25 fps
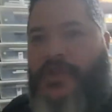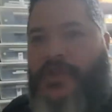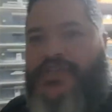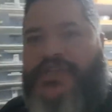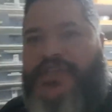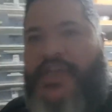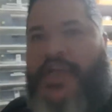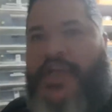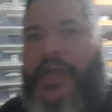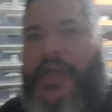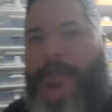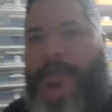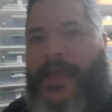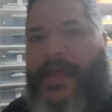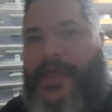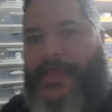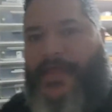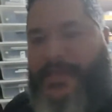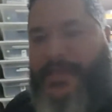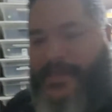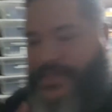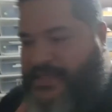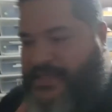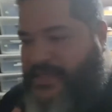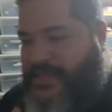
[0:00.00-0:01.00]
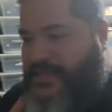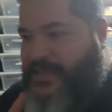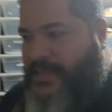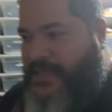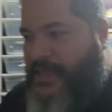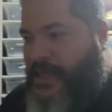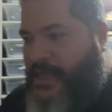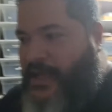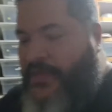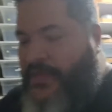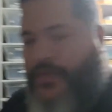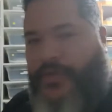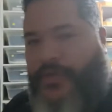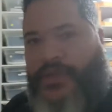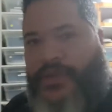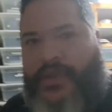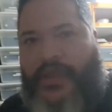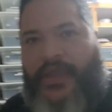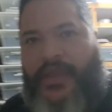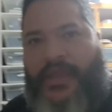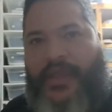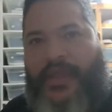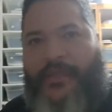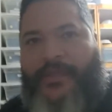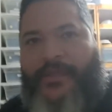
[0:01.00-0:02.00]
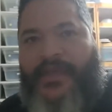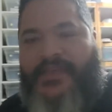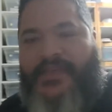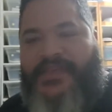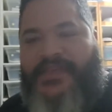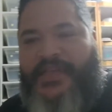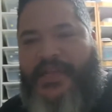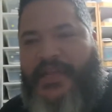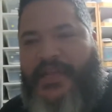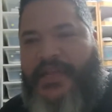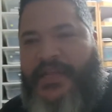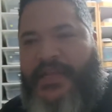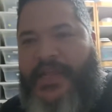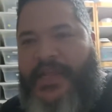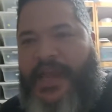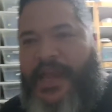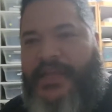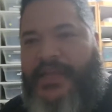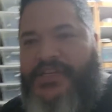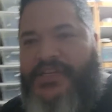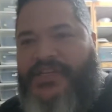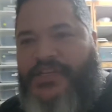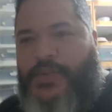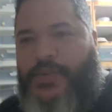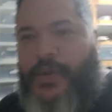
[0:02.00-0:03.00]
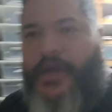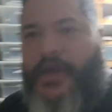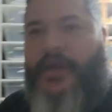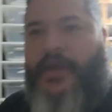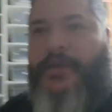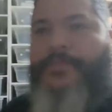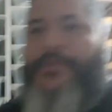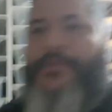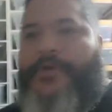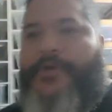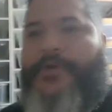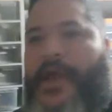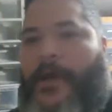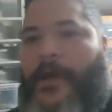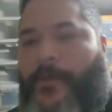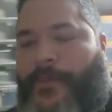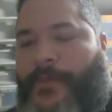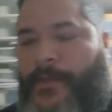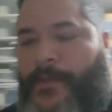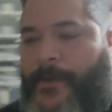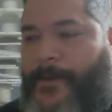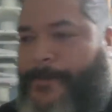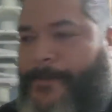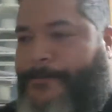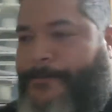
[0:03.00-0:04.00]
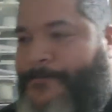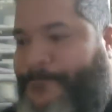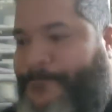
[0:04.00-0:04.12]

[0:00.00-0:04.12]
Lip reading: time, and this is the other thing that basically that I just wanted to put out there.